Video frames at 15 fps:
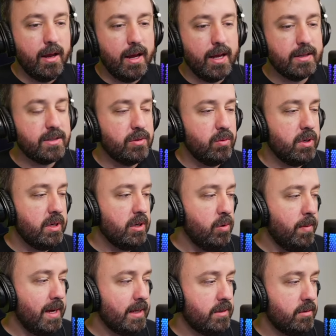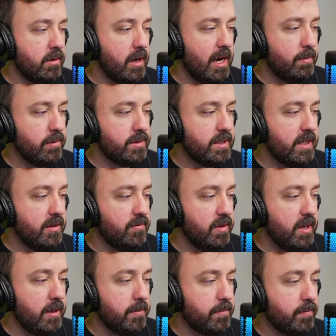And so we're going to go back to our Apple
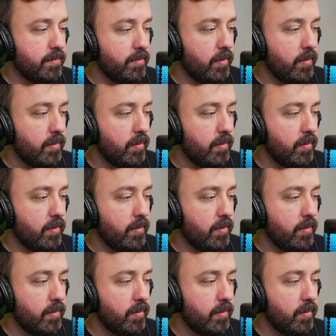TV.